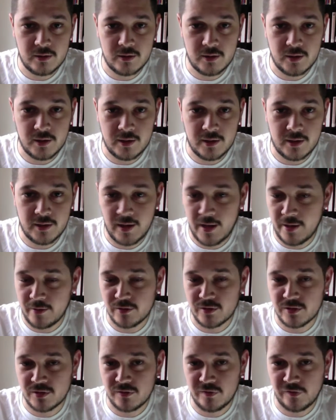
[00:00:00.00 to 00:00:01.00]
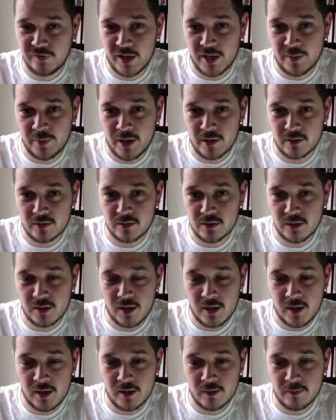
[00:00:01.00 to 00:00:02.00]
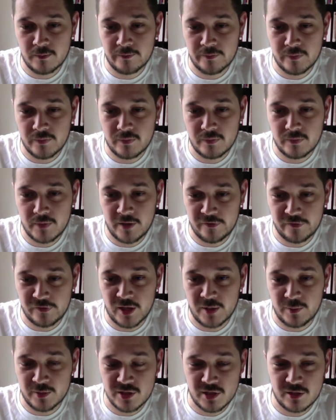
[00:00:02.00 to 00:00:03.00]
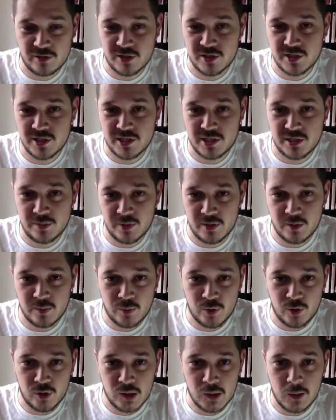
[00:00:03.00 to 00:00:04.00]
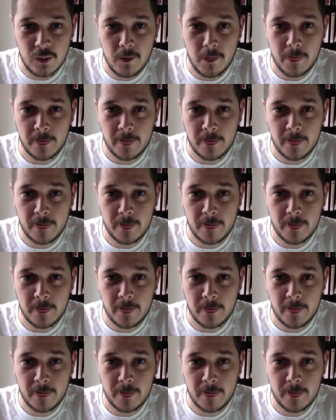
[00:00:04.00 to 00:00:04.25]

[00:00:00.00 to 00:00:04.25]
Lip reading: then that was flame out. So it was a 60-minute boil.